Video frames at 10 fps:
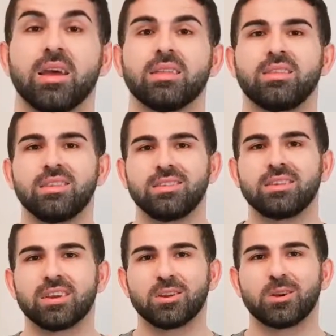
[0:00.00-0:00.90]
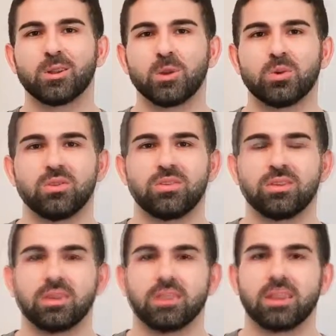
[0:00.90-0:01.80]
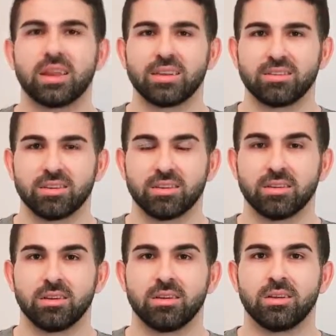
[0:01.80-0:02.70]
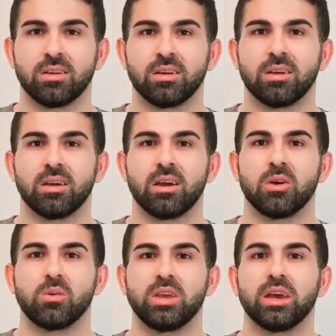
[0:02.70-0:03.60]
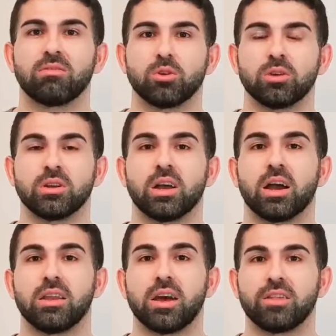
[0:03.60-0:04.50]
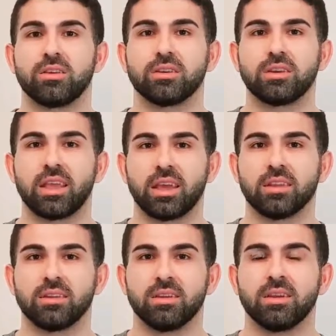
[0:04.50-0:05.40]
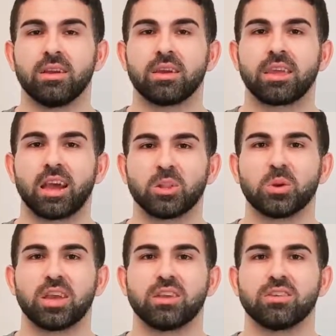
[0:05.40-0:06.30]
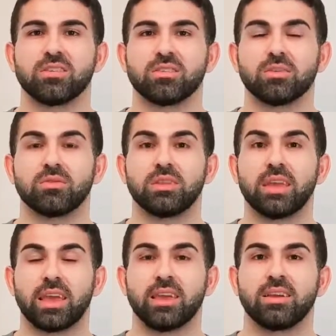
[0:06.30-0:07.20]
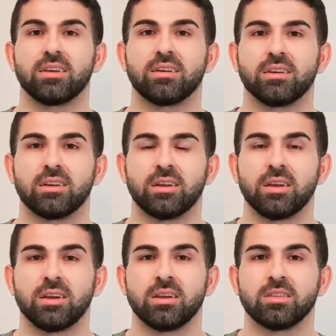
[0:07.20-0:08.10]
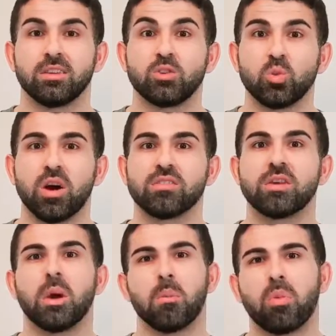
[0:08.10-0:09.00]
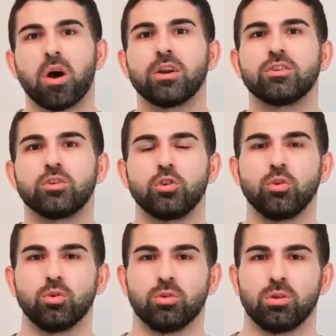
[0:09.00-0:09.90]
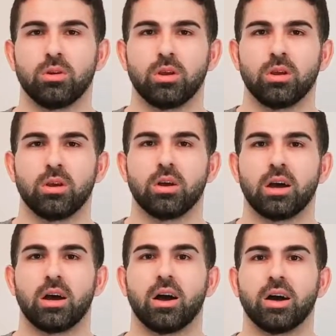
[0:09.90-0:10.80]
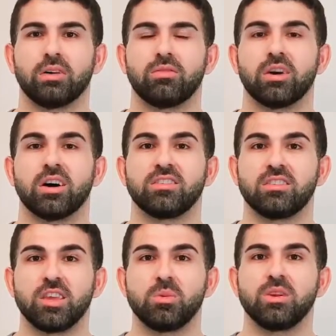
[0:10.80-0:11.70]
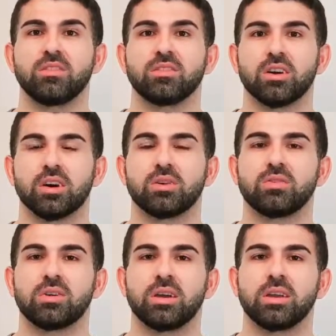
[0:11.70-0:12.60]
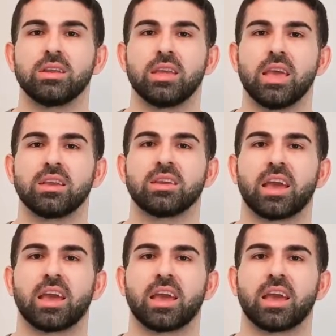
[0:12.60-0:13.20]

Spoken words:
This concludes the lesson. We have learned another 10 collocations of take. This was part 2 of a series of take